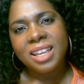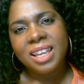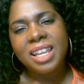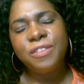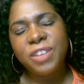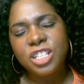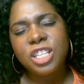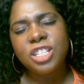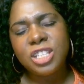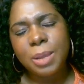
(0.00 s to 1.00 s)
In
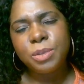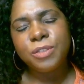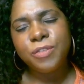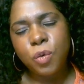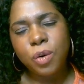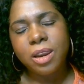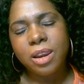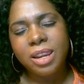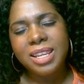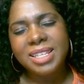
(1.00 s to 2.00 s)
Ephesians chapter
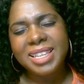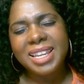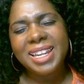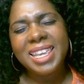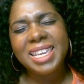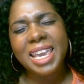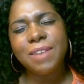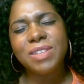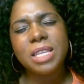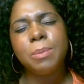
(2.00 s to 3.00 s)
4, he said he
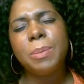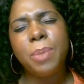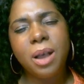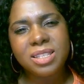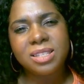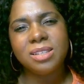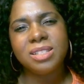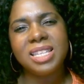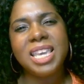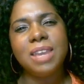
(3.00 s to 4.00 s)
gave some
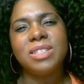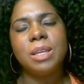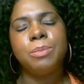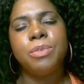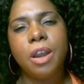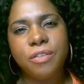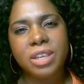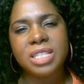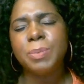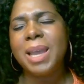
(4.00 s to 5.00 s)
apostles, he gave some
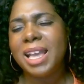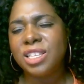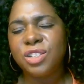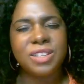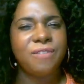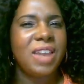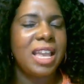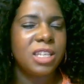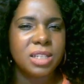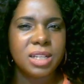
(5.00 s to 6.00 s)
prophets, pastors,
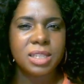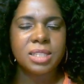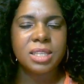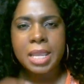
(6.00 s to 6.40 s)
evangelists.